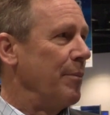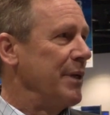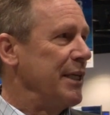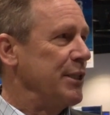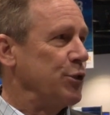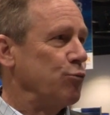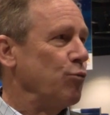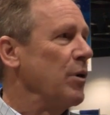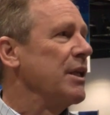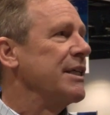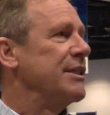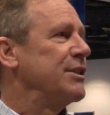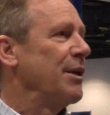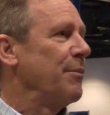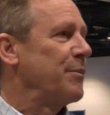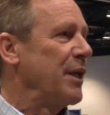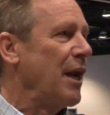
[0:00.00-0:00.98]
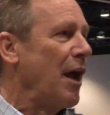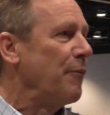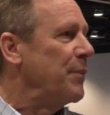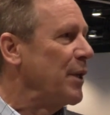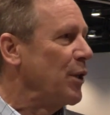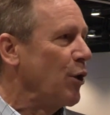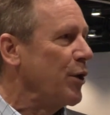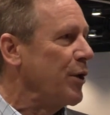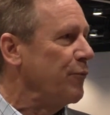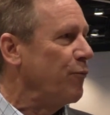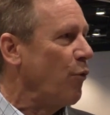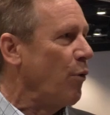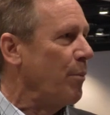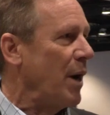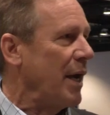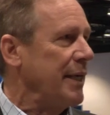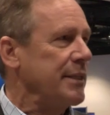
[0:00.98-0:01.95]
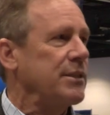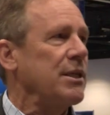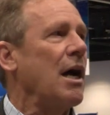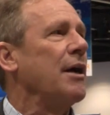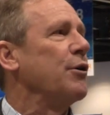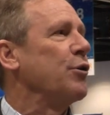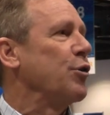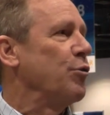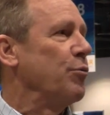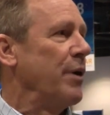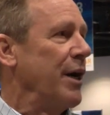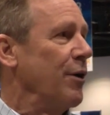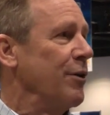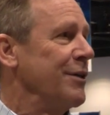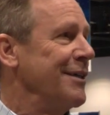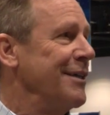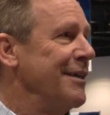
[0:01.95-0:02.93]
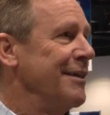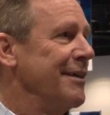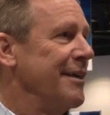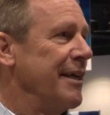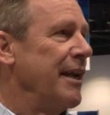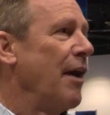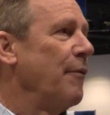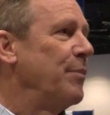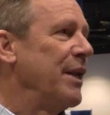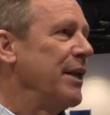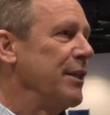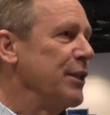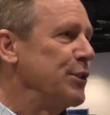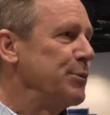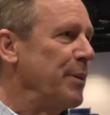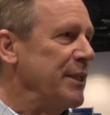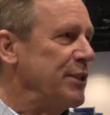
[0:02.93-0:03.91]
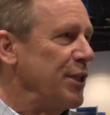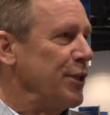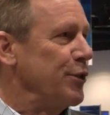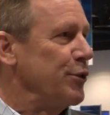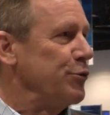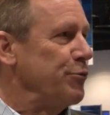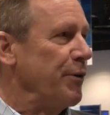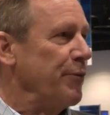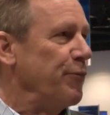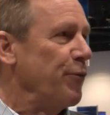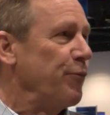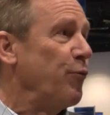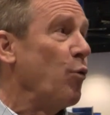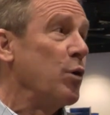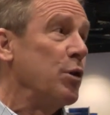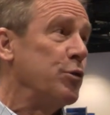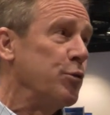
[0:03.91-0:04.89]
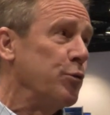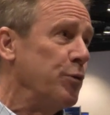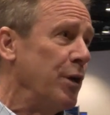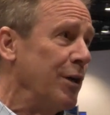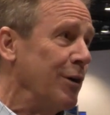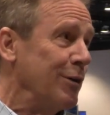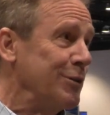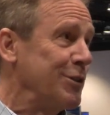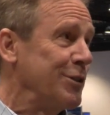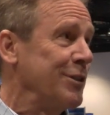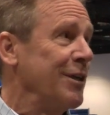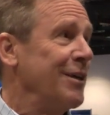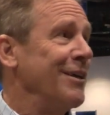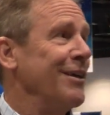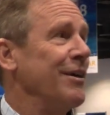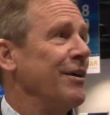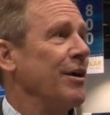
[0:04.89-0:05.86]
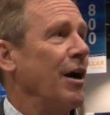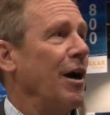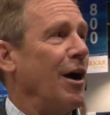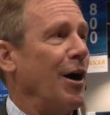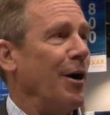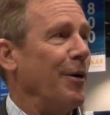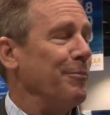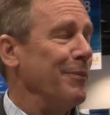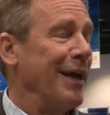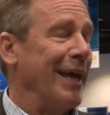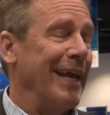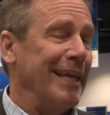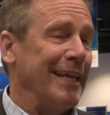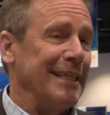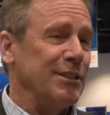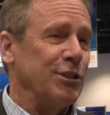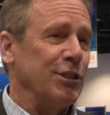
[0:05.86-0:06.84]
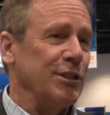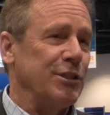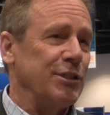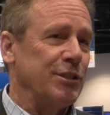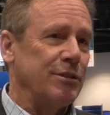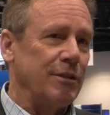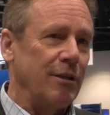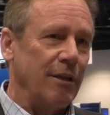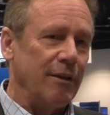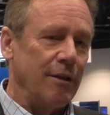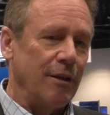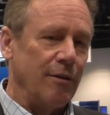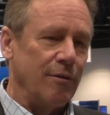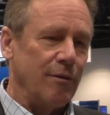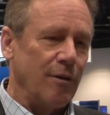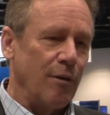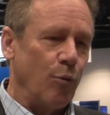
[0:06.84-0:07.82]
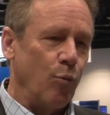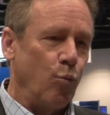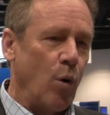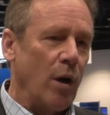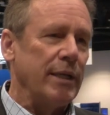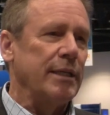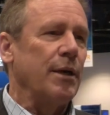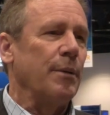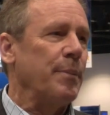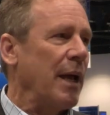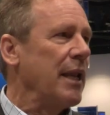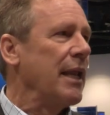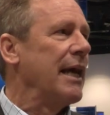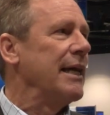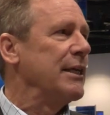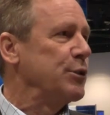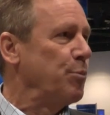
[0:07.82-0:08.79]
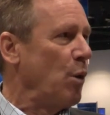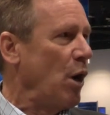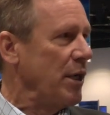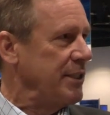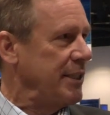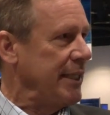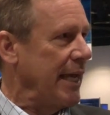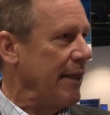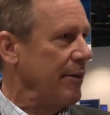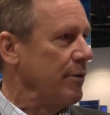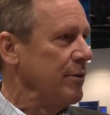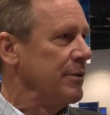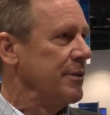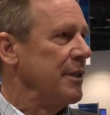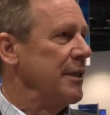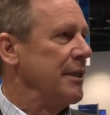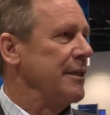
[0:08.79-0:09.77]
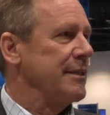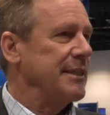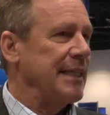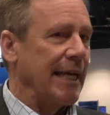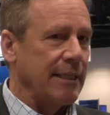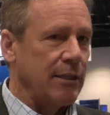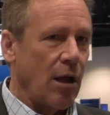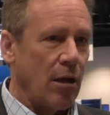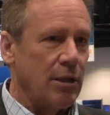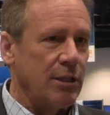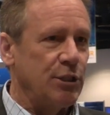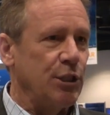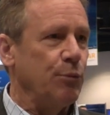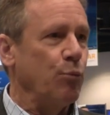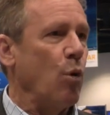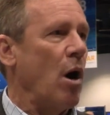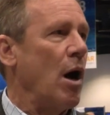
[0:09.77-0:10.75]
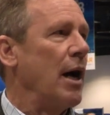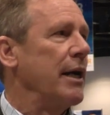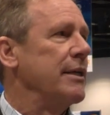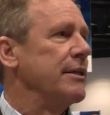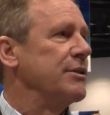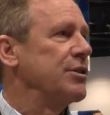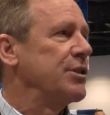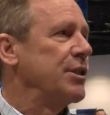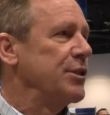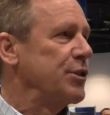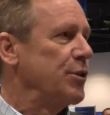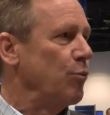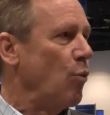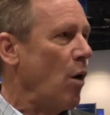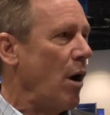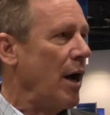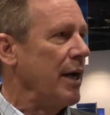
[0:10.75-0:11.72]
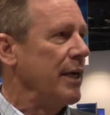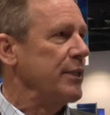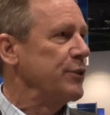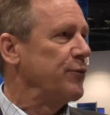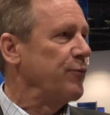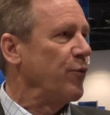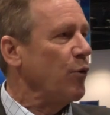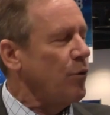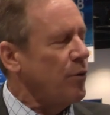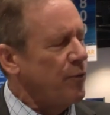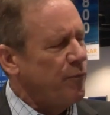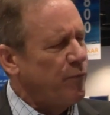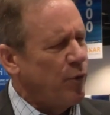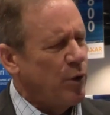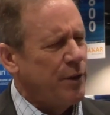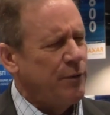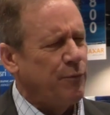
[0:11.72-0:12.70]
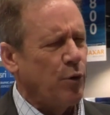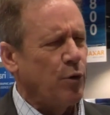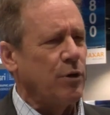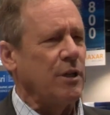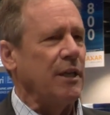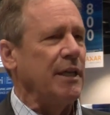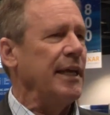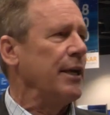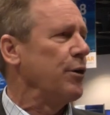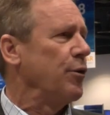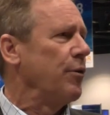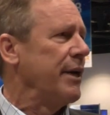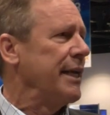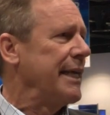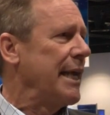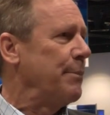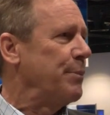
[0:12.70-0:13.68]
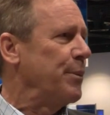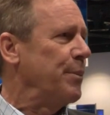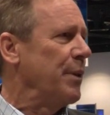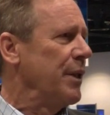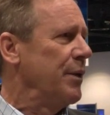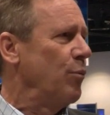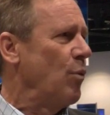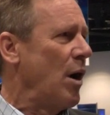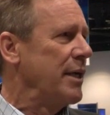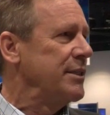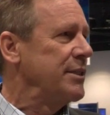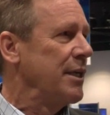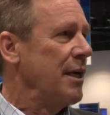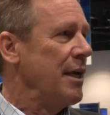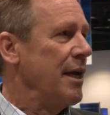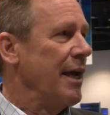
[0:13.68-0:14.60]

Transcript: is really something I've been looking for my entire career, and I've been in the space industry for 42 years, and it's just what Capella has brought together, technology-wise, system-wise, fully vertically integrated capability-wise,